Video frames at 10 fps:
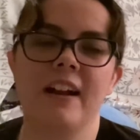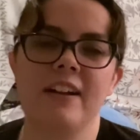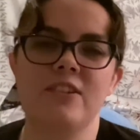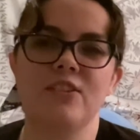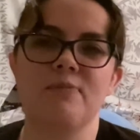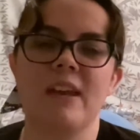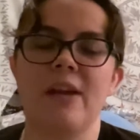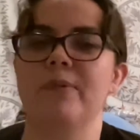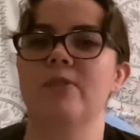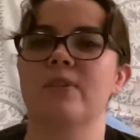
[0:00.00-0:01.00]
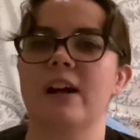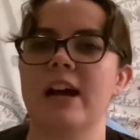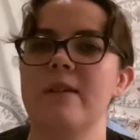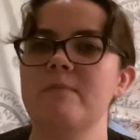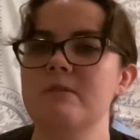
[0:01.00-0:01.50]
it just became
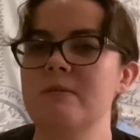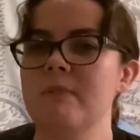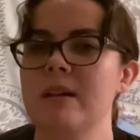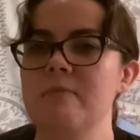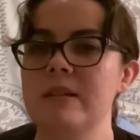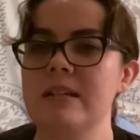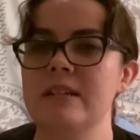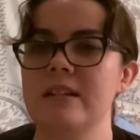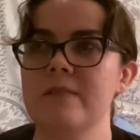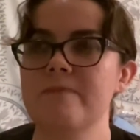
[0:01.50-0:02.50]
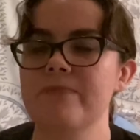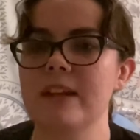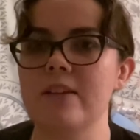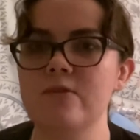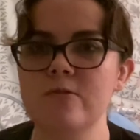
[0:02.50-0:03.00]
overhyped in my opinion.
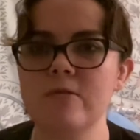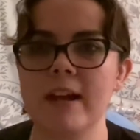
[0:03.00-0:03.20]
I do like